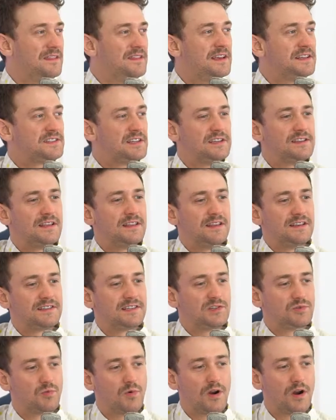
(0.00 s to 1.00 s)
this is this
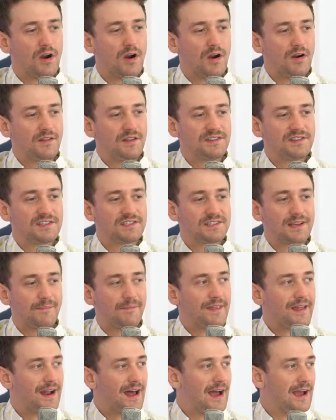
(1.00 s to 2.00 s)
is where this is
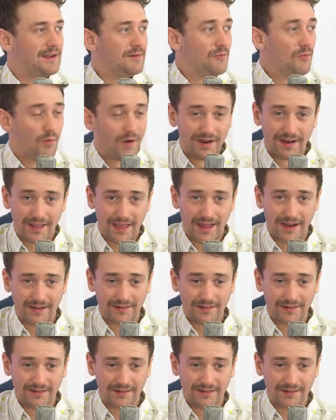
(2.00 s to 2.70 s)
something that I want to get